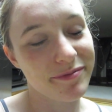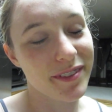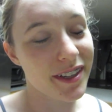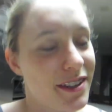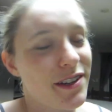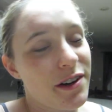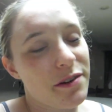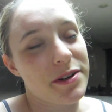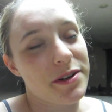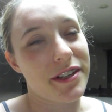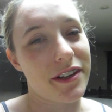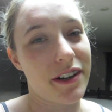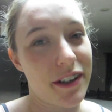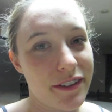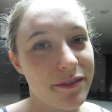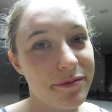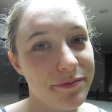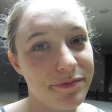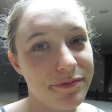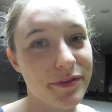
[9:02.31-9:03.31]
It's always
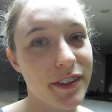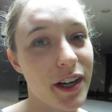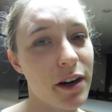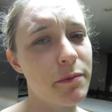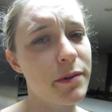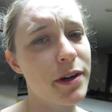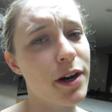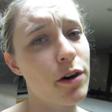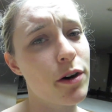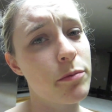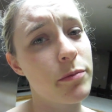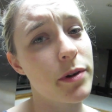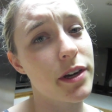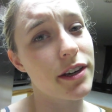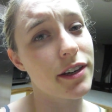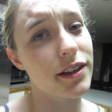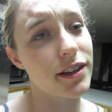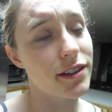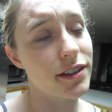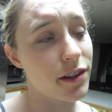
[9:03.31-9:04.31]
good. Coming home
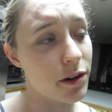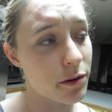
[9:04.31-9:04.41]
is